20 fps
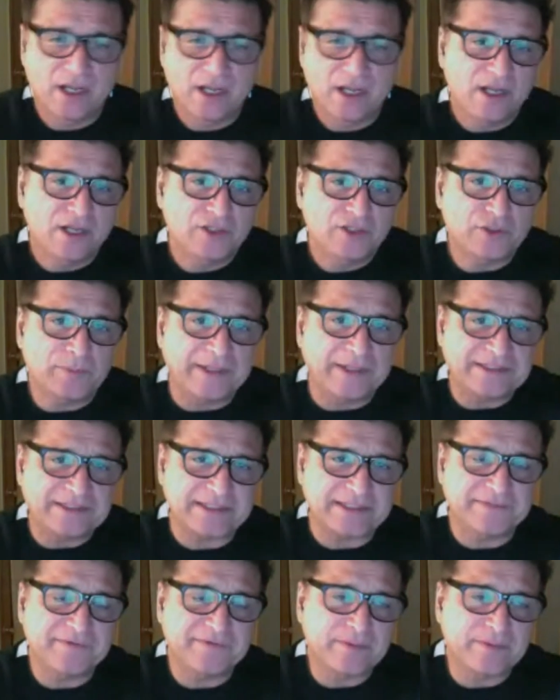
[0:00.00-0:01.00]
So basically
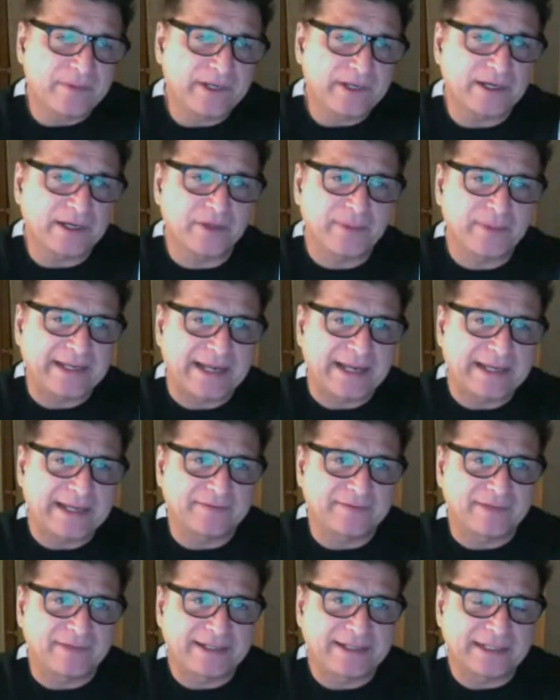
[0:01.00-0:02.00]
from there, we kind of
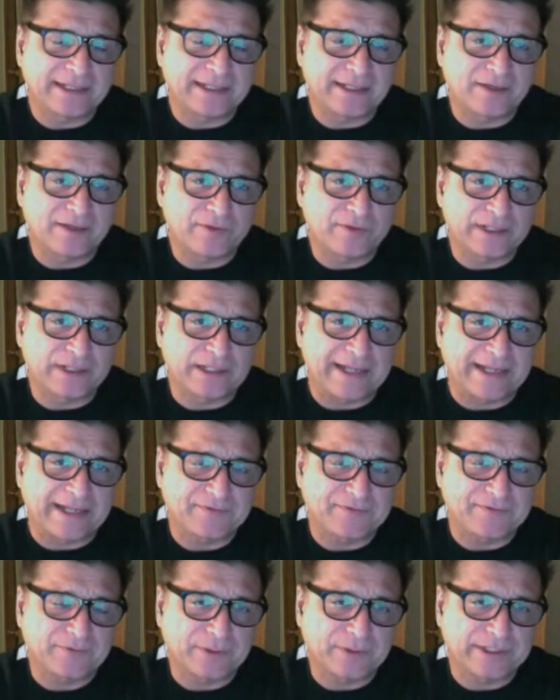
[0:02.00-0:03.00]
like, over the last
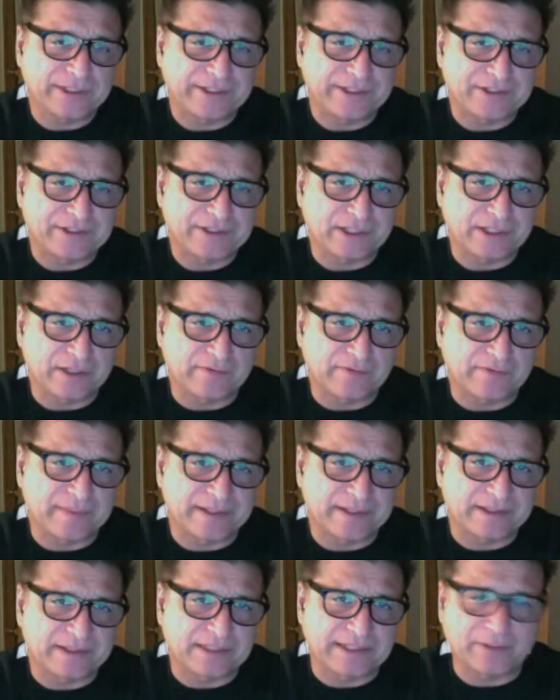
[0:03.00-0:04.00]
4 years,
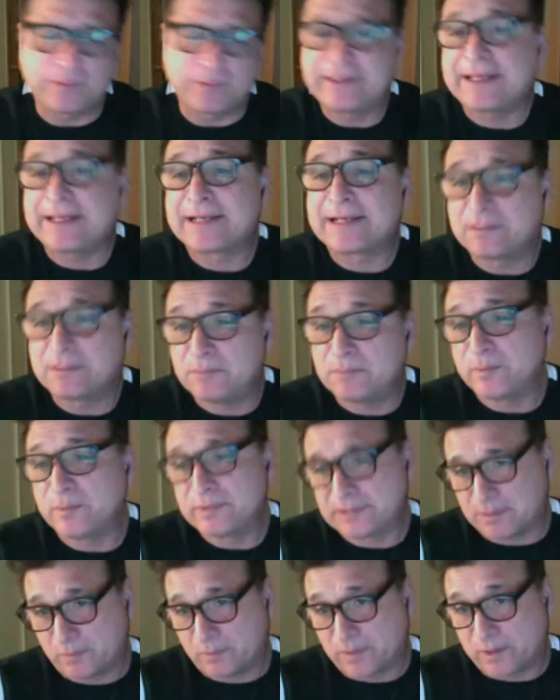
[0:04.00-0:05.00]
government's like, we got to come up with
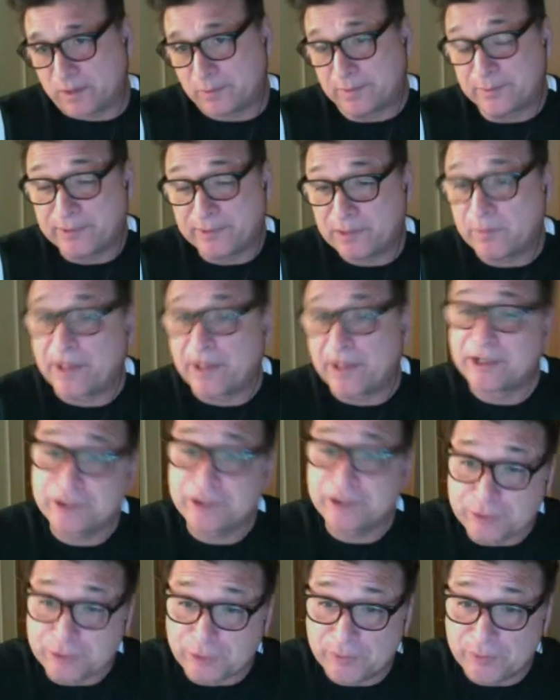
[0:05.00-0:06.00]
something. We really want to
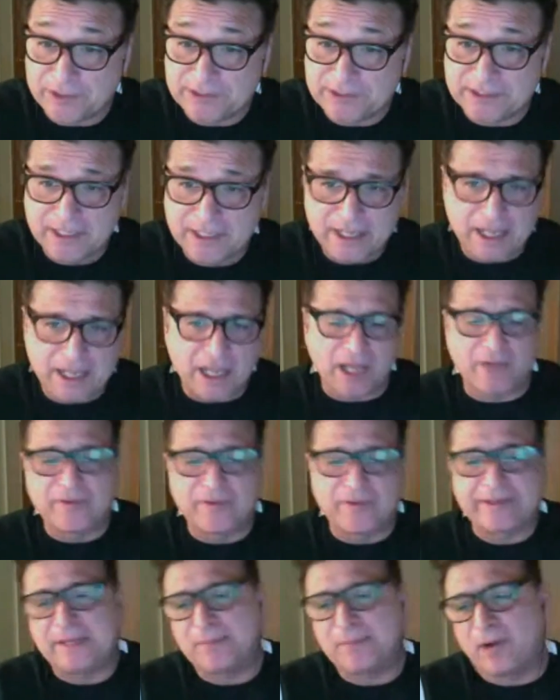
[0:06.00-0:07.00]
control this. They
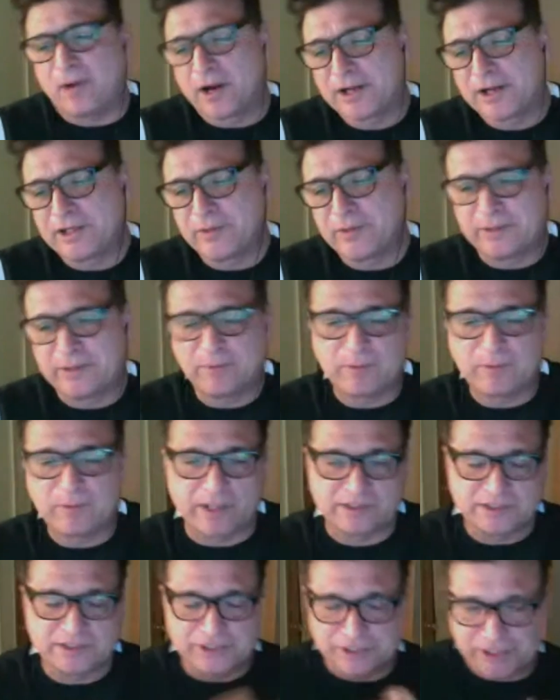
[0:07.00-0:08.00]
keep arguing we want
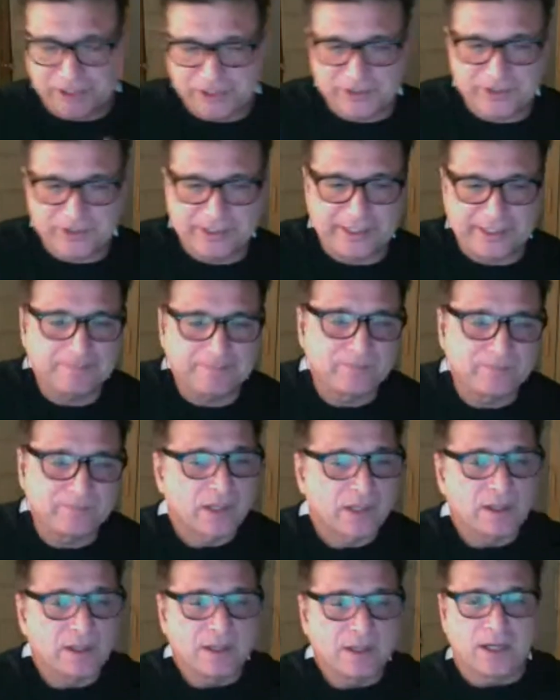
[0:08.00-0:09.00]
security.
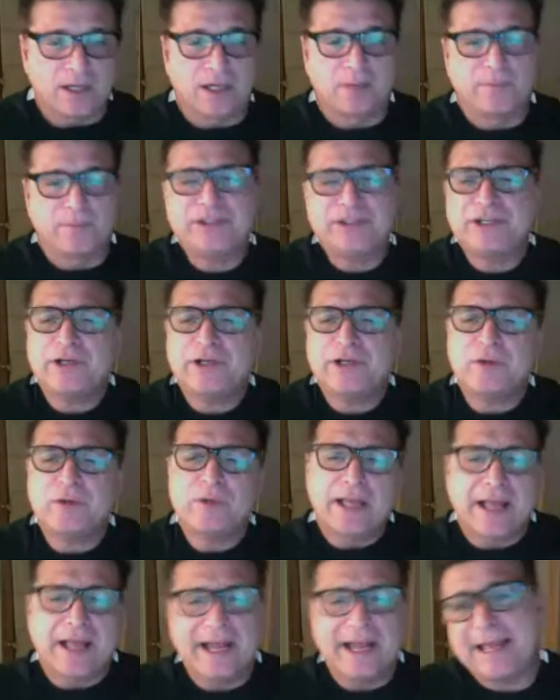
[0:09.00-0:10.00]
But you know,
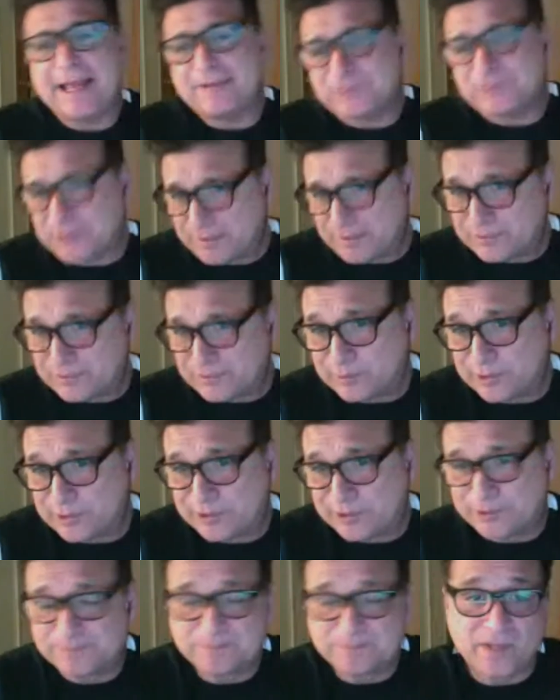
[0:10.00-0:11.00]
I have traveled the world,
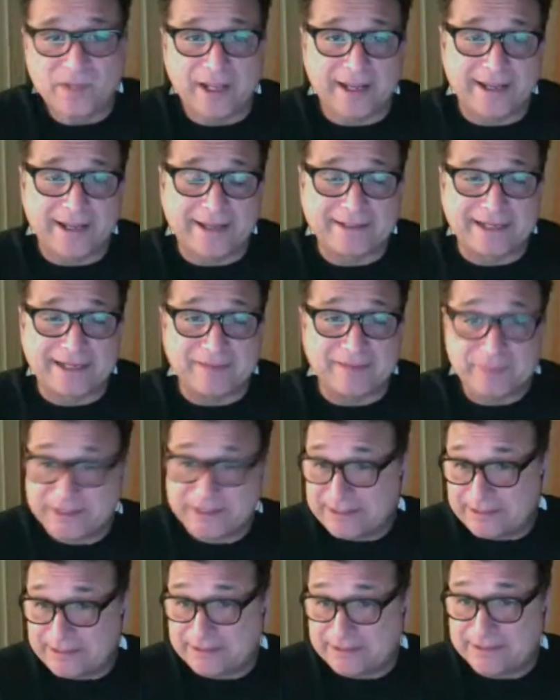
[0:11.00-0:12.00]
and I've been to
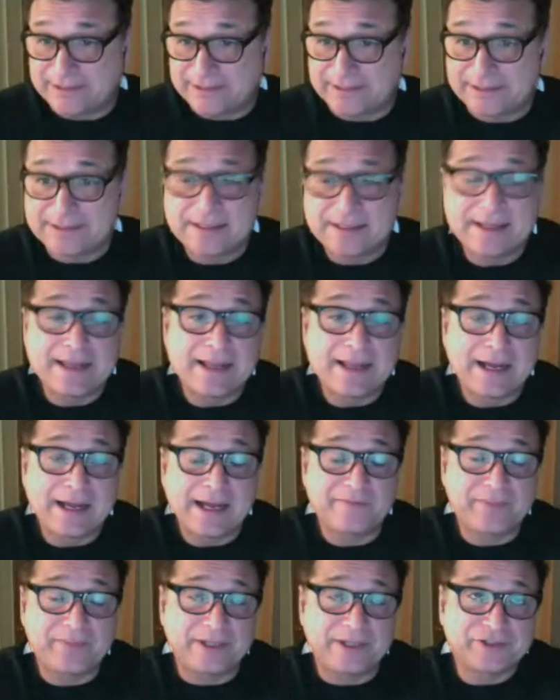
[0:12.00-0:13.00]
India, I've
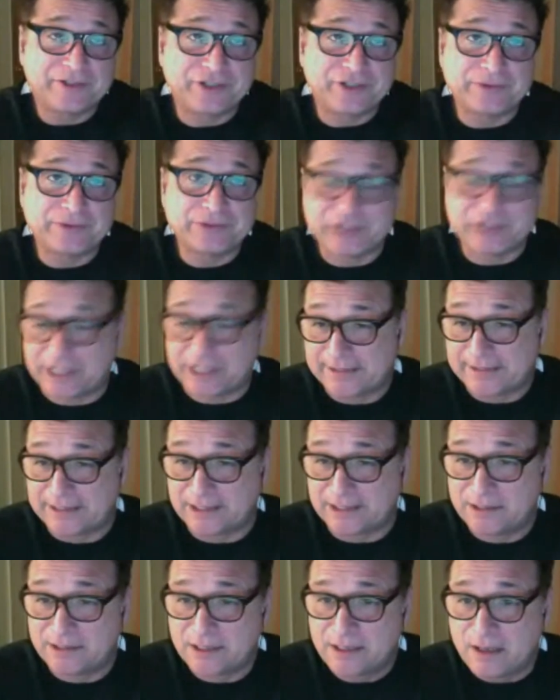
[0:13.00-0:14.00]
been to China,
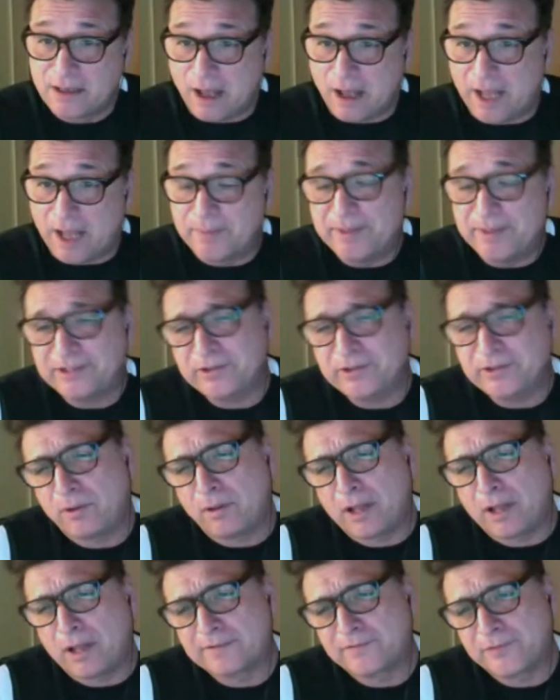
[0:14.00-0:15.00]
I've been to a
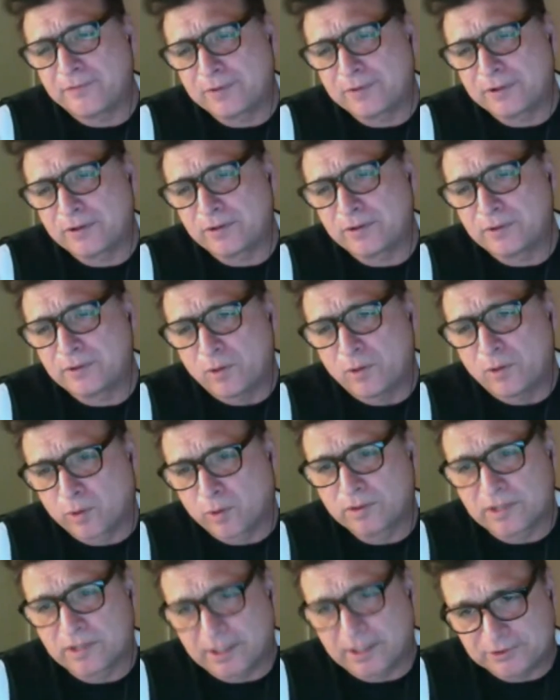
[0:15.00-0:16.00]
lot of third world
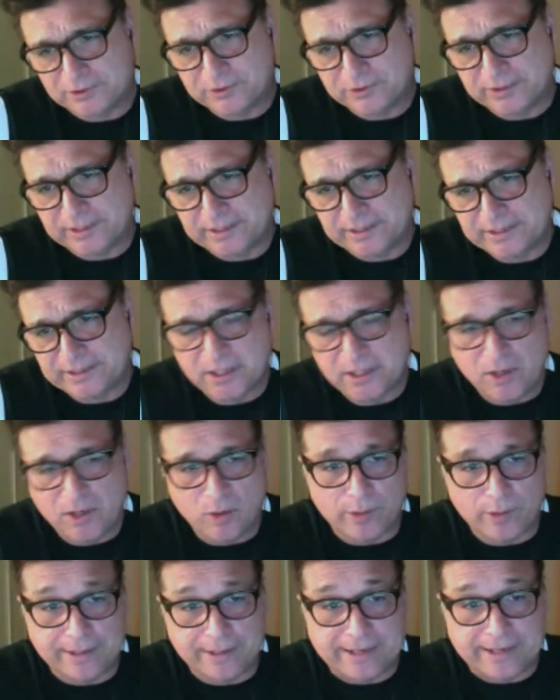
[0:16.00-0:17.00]
countries, or
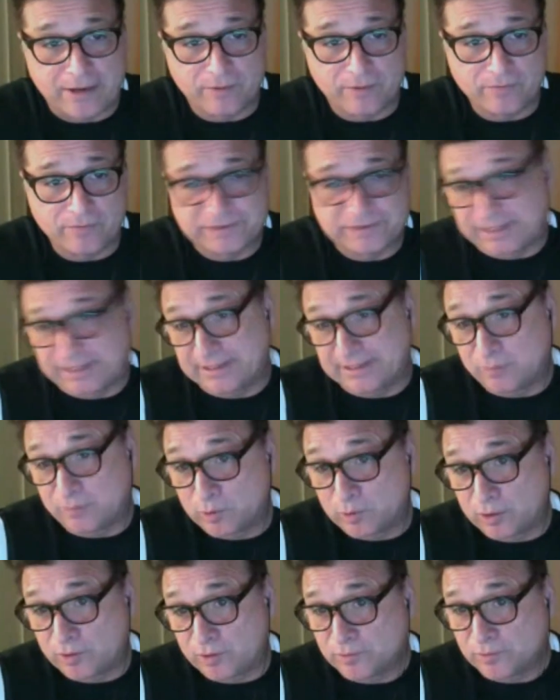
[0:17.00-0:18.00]
now second
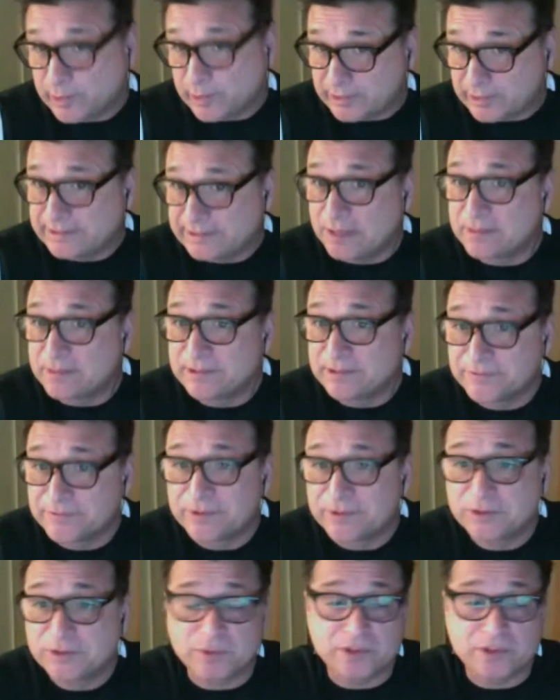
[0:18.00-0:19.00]
world, quickly coming to
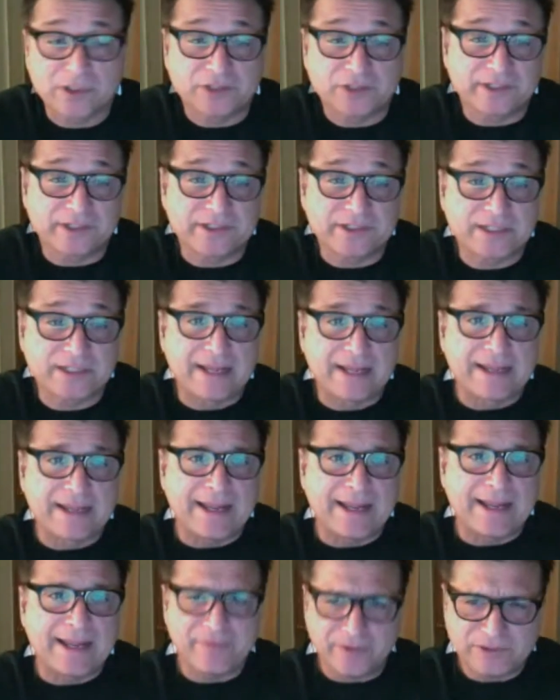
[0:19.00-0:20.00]
first world countries,
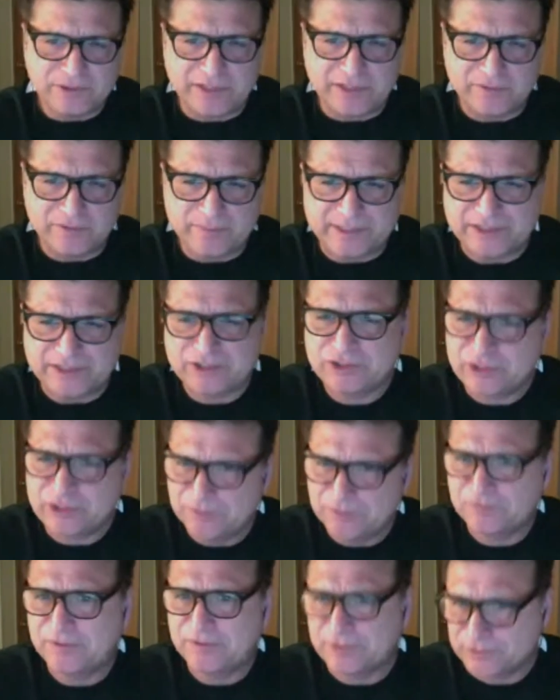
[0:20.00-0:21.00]
and those governments do
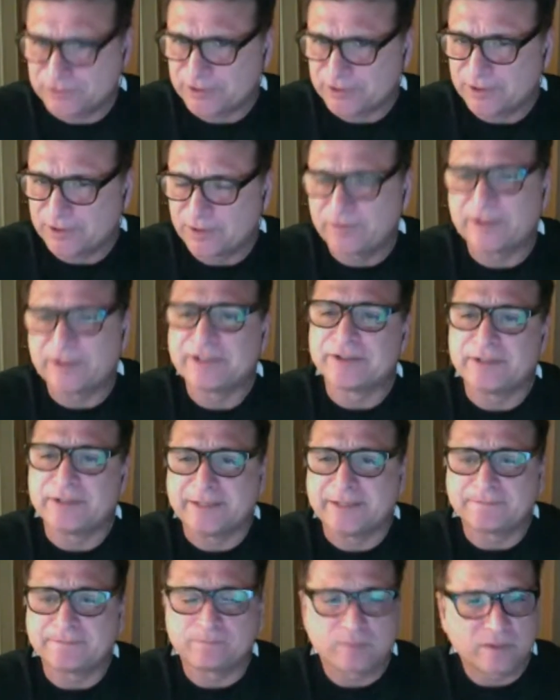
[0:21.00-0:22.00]
filter the internet.
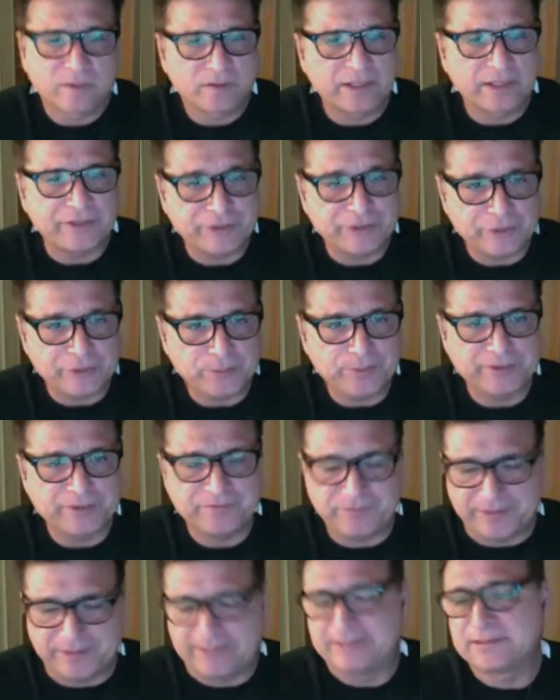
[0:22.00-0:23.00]
They do
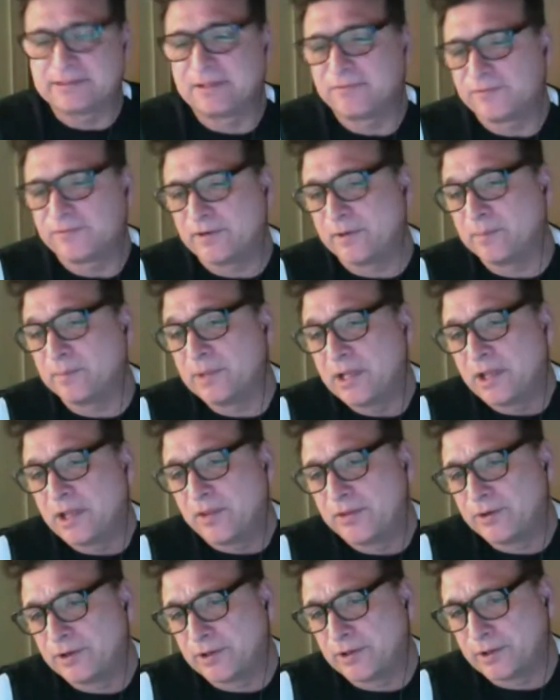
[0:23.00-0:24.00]
prevent from
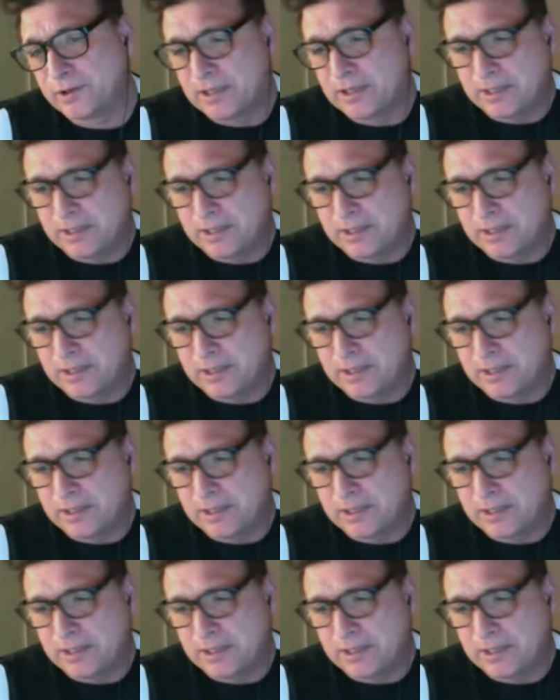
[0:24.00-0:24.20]
their